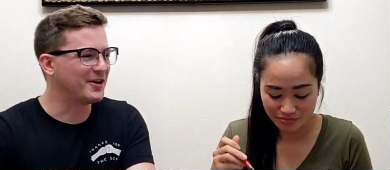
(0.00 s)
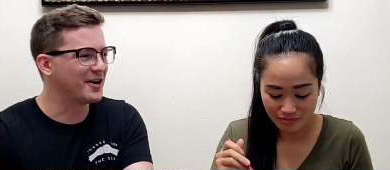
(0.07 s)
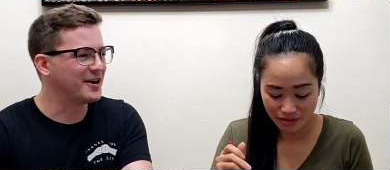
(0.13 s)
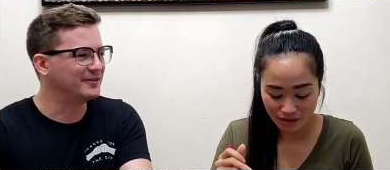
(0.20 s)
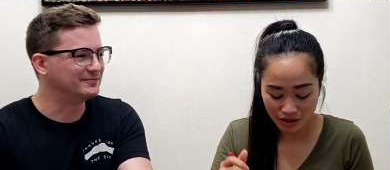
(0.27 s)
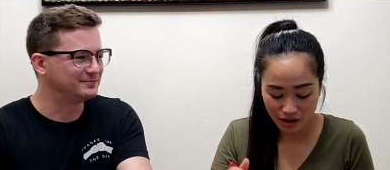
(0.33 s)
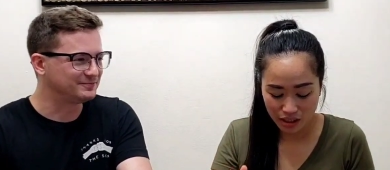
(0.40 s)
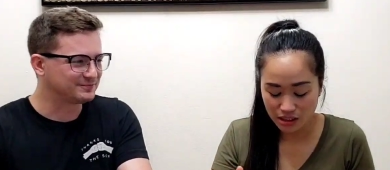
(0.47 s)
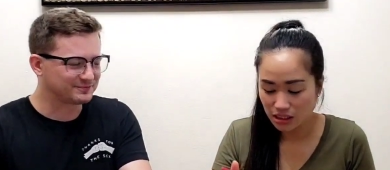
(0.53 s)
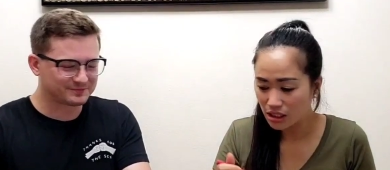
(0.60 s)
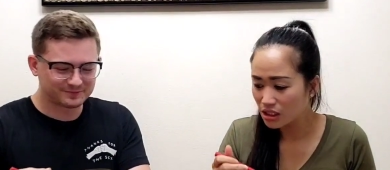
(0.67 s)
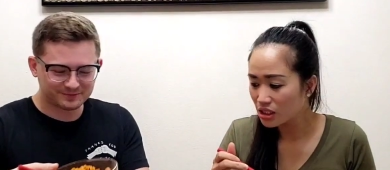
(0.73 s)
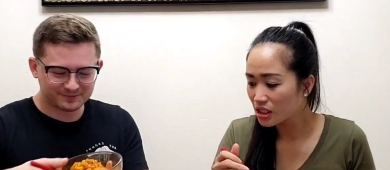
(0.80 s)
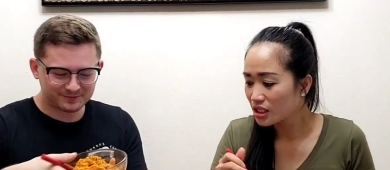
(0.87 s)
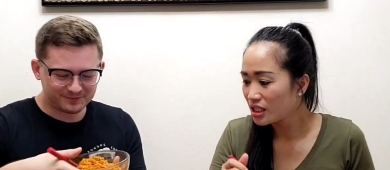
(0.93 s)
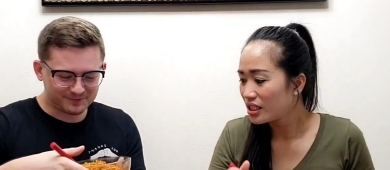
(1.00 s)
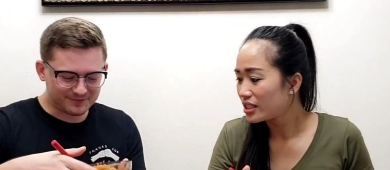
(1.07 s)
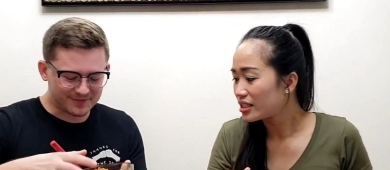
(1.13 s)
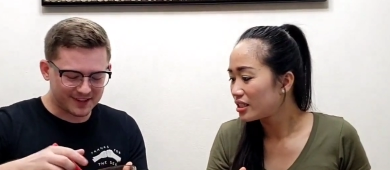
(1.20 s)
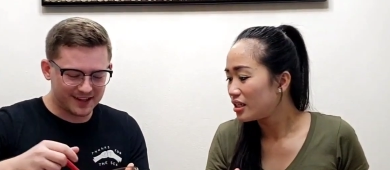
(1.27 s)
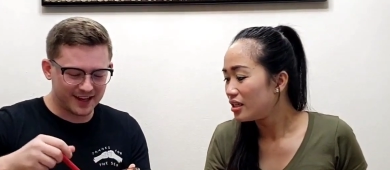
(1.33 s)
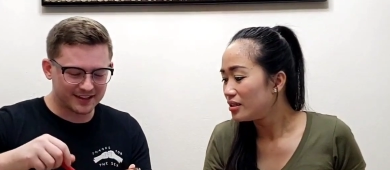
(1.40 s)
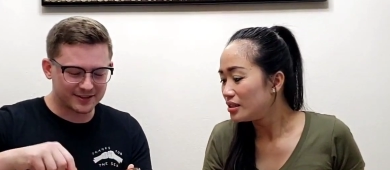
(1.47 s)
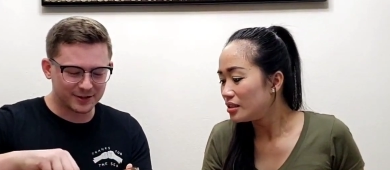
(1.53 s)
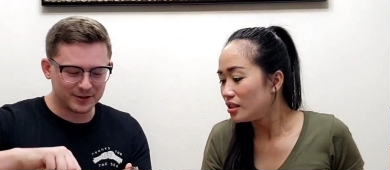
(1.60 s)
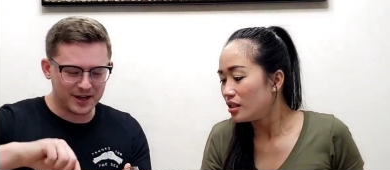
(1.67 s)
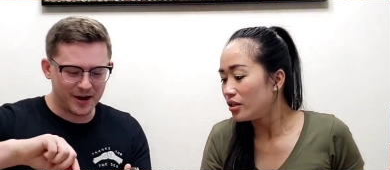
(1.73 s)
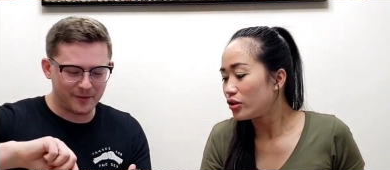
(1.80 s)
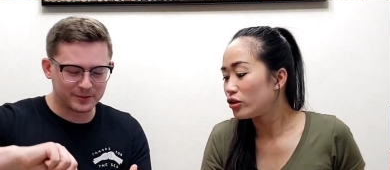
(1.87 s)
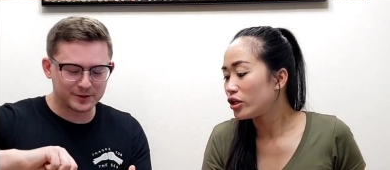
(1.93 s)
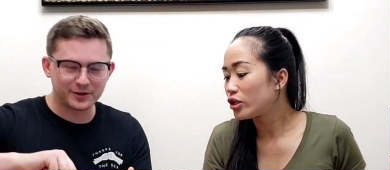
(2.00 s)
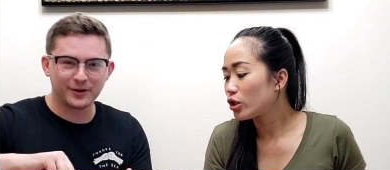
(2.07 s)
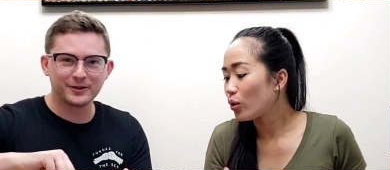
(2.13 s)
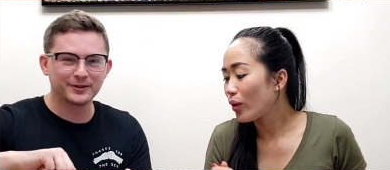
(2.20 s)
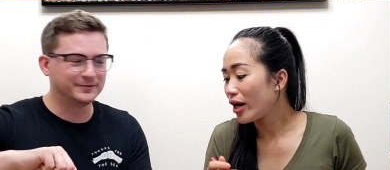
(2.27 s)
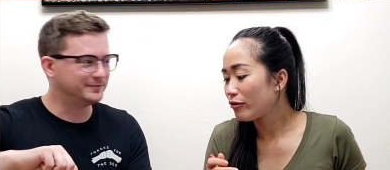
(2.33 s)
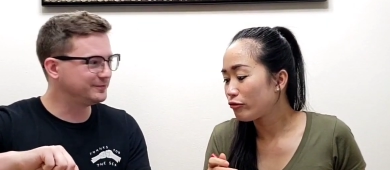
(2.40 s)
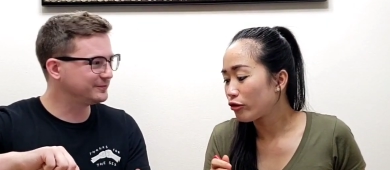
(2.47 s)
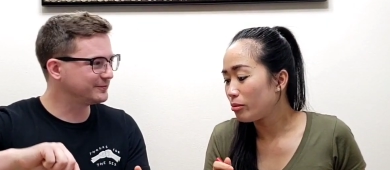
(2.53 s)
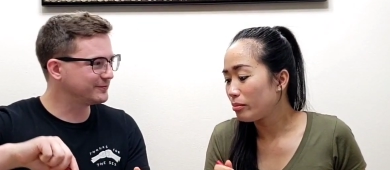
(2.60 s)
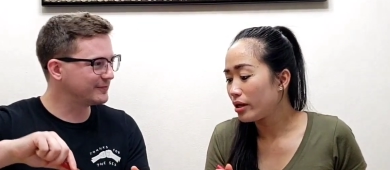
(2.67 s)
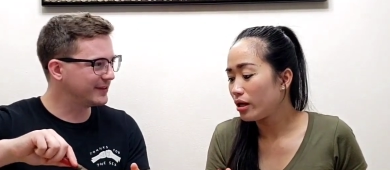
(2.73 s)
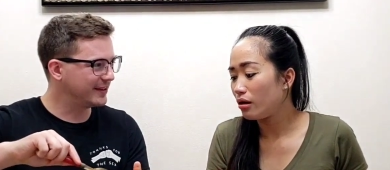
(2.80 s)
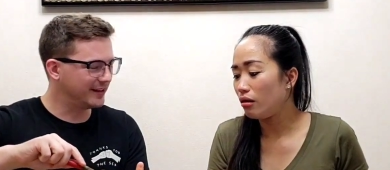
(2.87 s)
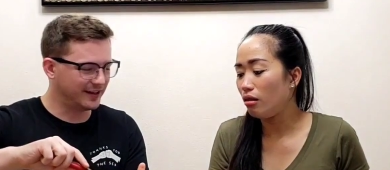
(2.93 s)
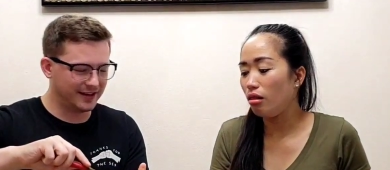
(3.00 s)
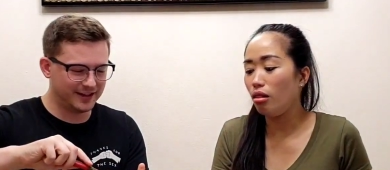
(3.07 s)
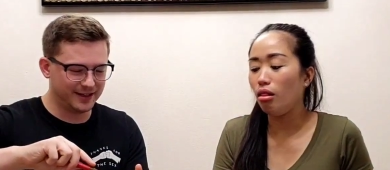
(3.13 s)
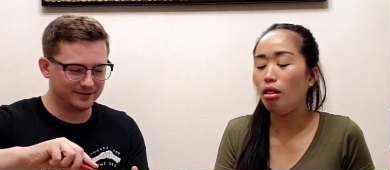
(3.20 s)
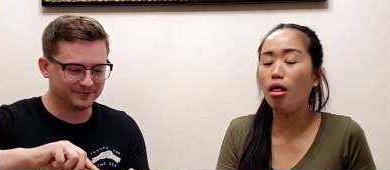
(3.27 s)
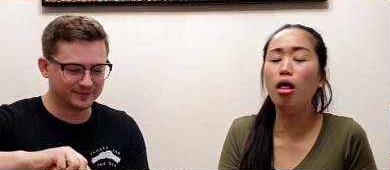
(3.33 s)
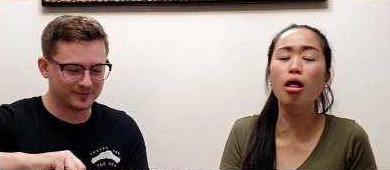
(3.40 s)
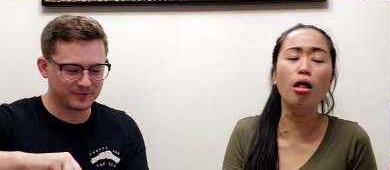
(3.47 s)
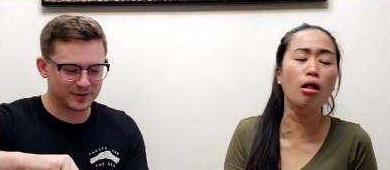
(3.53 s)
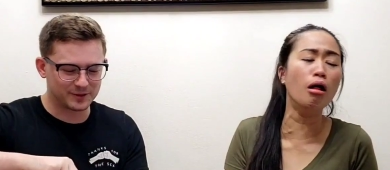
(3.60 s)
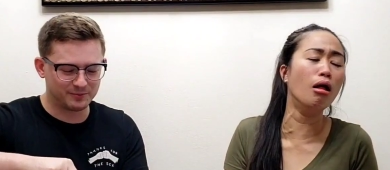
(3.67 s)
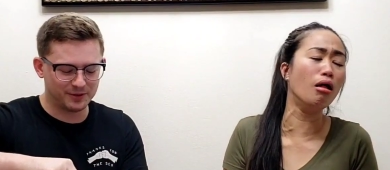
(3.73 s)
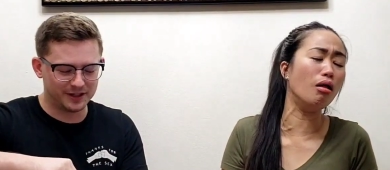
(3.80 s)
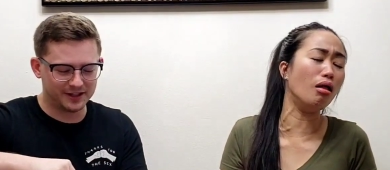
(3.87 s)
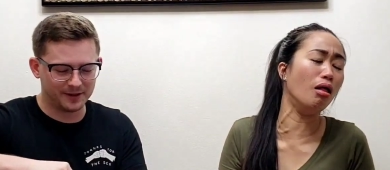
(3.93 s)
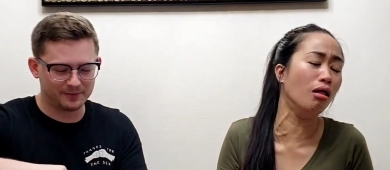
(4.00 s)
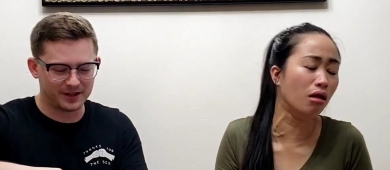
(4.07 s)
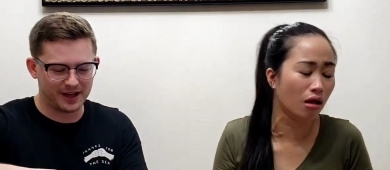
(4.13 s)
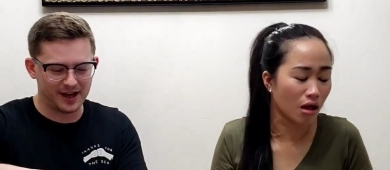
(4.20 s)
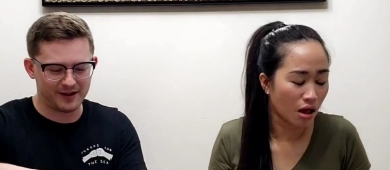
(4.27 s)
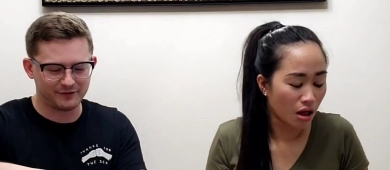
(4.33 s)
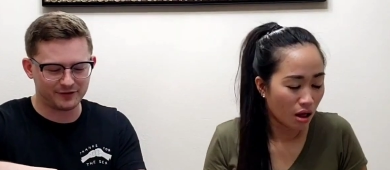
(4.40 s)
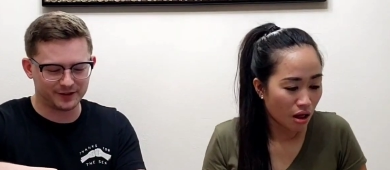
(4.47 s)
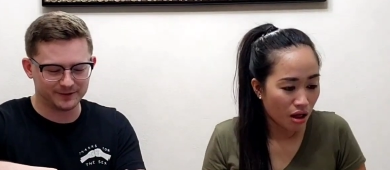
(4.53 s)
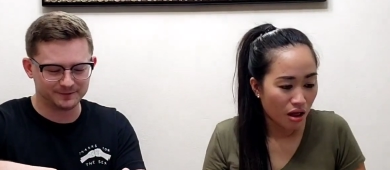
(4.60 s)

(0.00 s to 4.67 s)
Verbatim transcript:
Speaker 1: Alright. Yeah, so
Speaker 2: now I'm starting. You need to wait for me.
Speaker 1: I am. I'm splitting up the half.